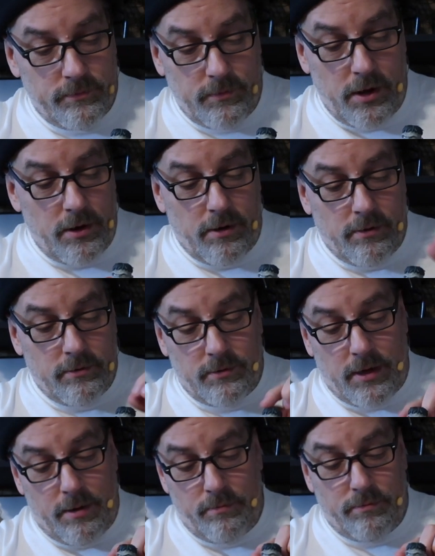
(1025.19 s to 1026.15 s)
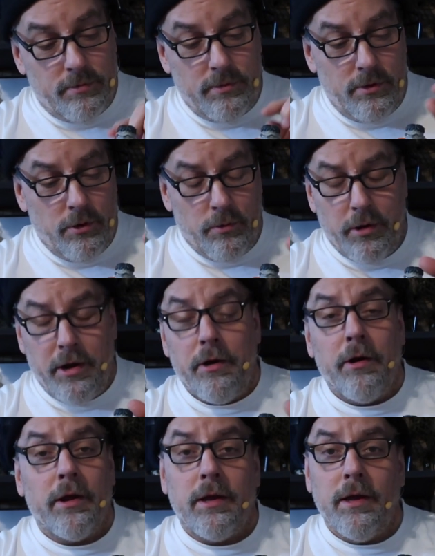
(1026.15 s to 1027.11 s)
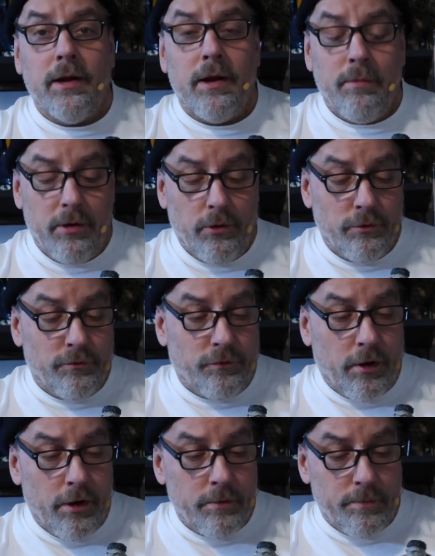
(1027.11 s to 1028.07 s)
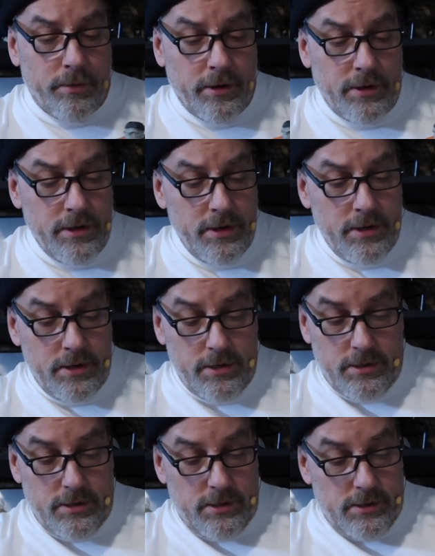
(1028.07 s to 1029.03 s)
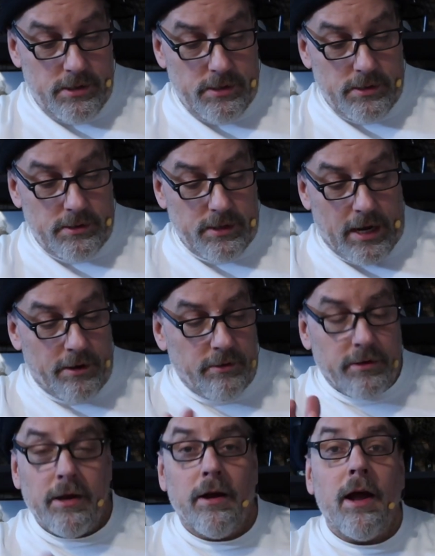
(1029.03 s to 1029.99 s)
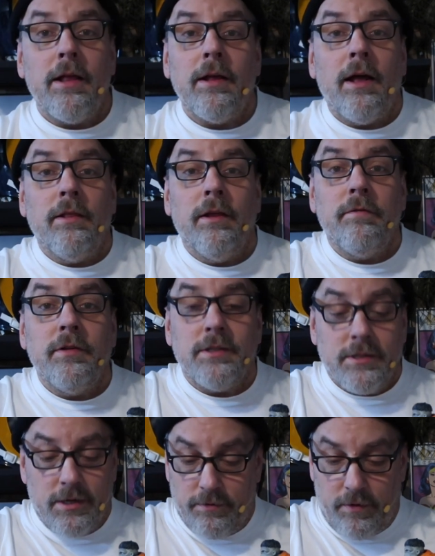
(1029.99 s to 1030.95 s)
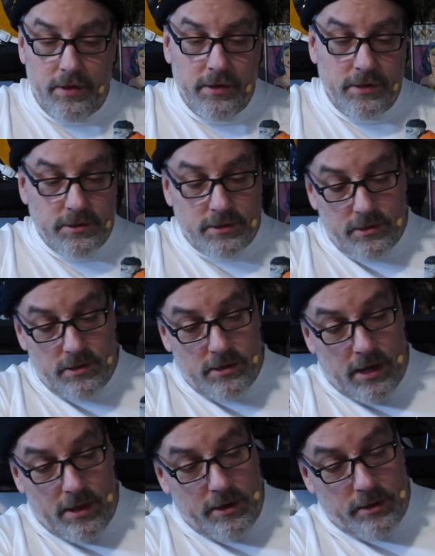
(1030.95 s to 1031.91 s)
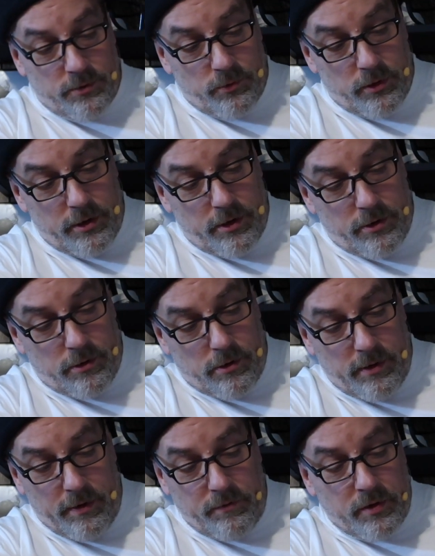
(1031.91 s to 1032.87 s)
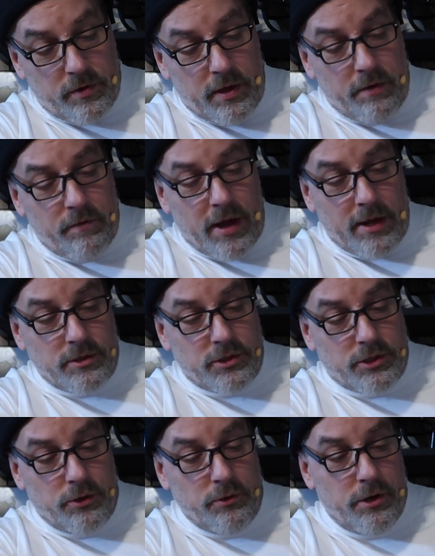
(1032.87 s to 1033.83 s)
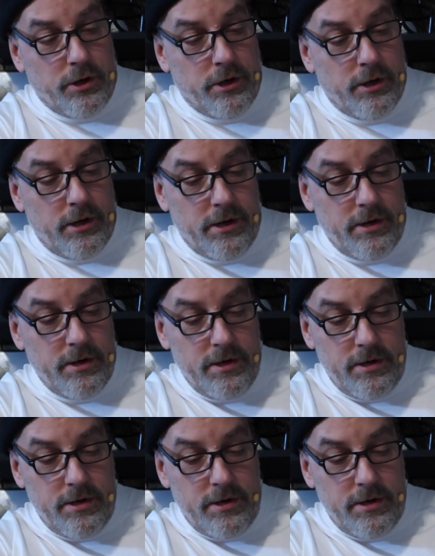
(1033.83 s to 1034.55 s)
you know, I'm nowhere near a kid. I'm an old fart, but I don't care. I love this stuff. I think it's really cool. And they've gotten so good at